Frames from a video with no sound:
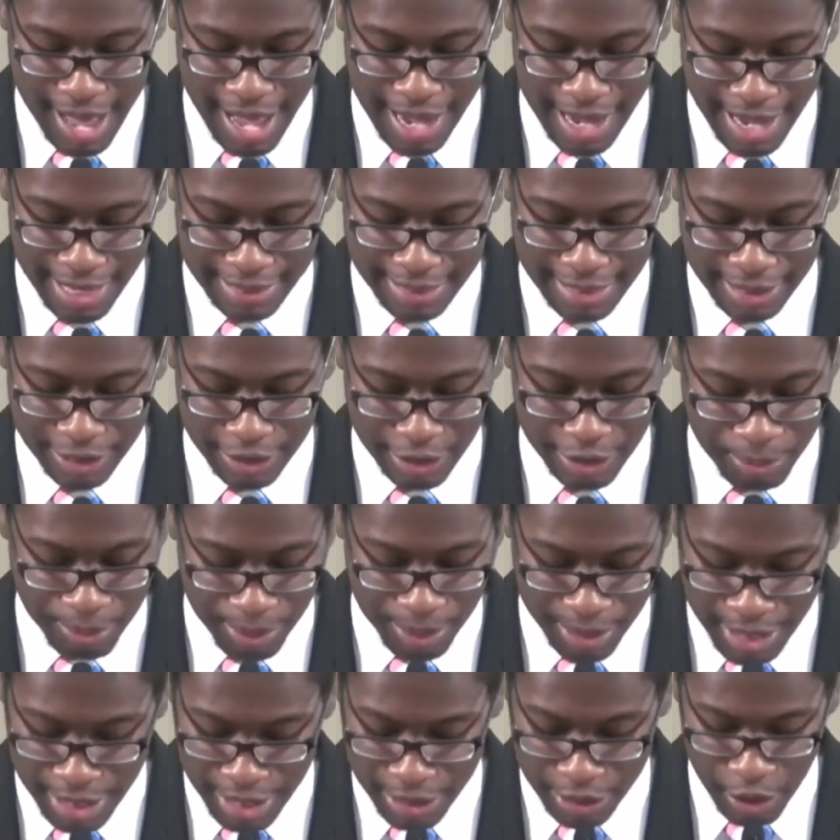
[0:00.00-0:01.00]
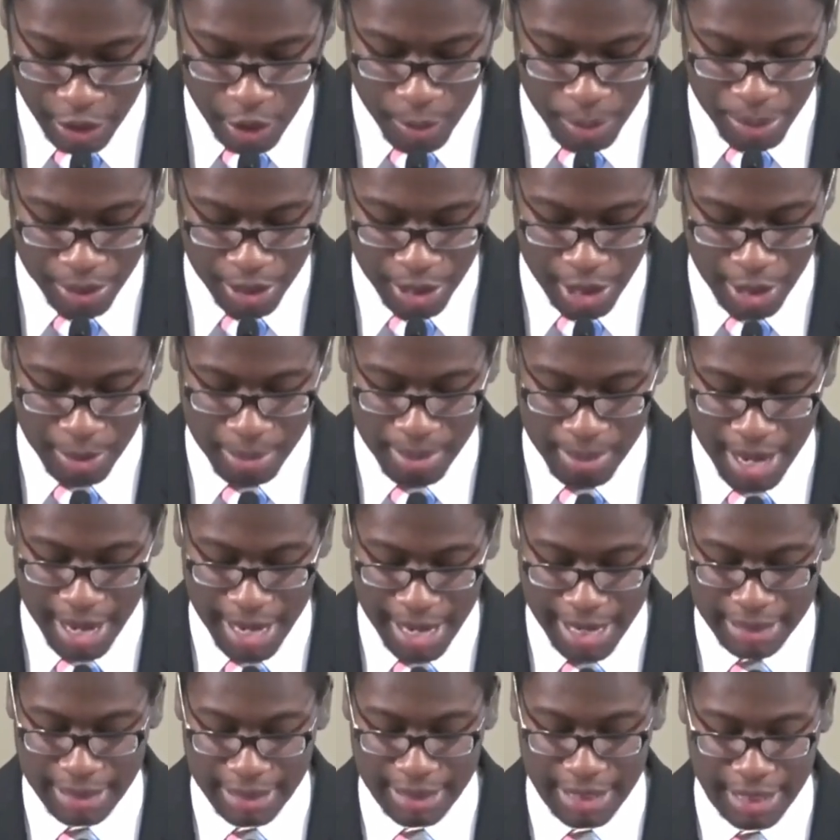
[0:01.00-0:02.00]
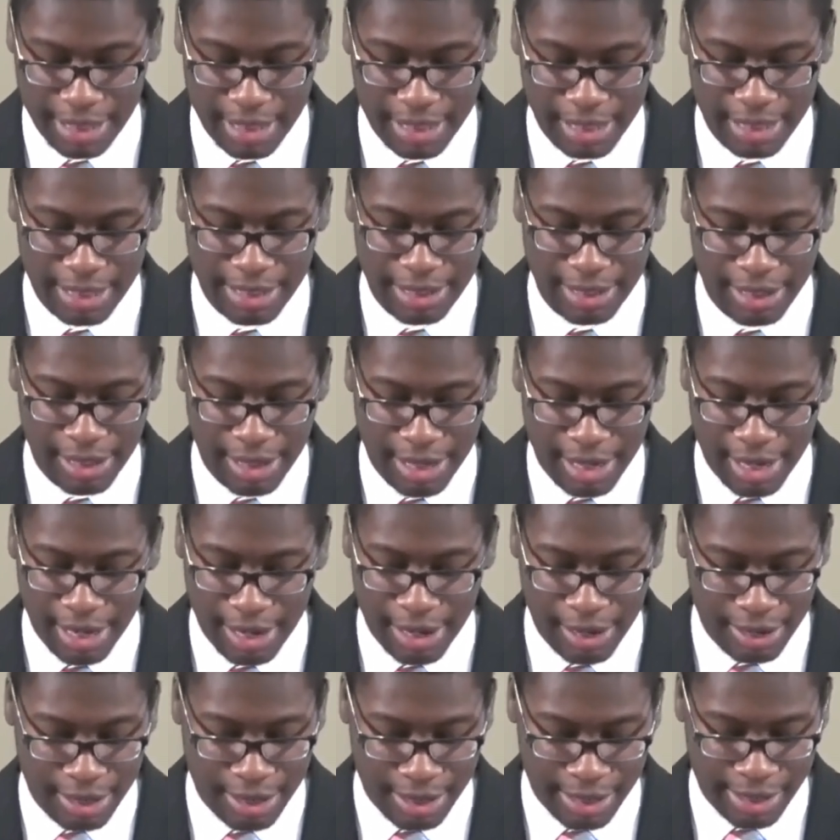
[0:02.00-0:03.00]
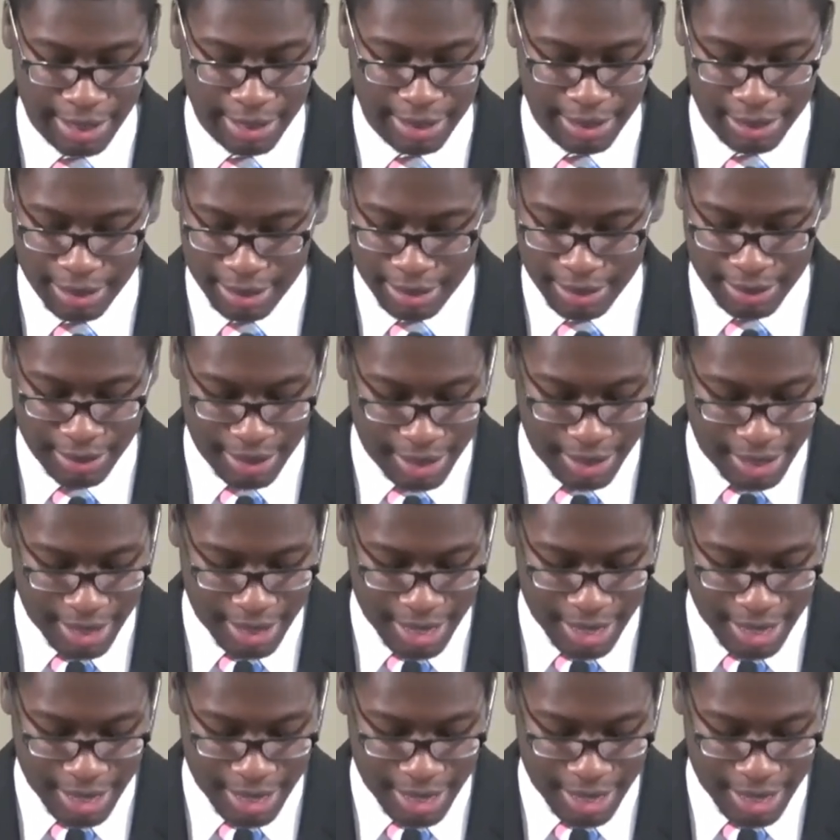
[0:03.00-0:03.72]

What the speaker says: I ask that you please open our minds and clear our ears